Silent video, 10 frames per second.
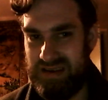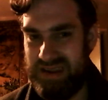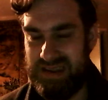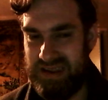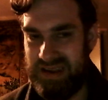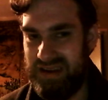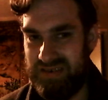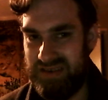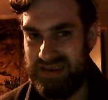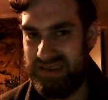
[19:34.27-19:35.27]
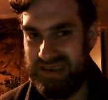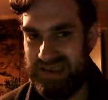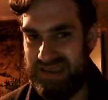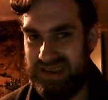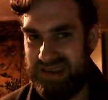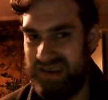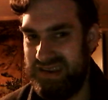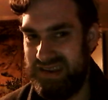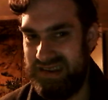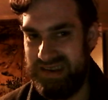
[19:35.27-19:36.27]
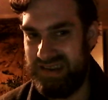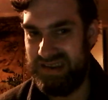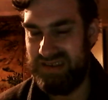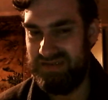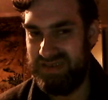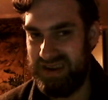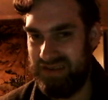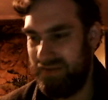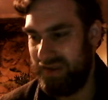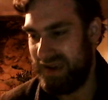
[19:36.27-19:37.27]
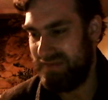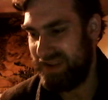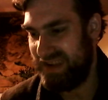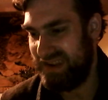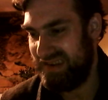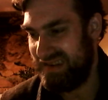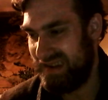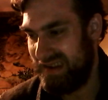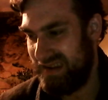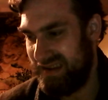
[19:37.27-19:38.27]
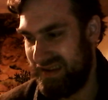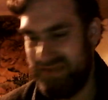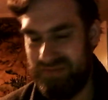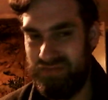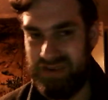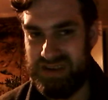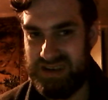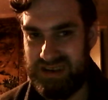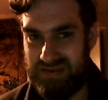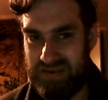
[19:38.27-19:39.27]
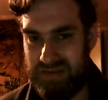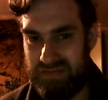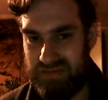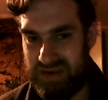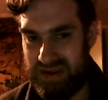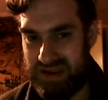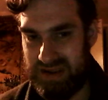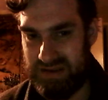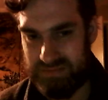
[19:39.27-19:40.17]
the younger sister doesn't even know what that means, which is quite funny.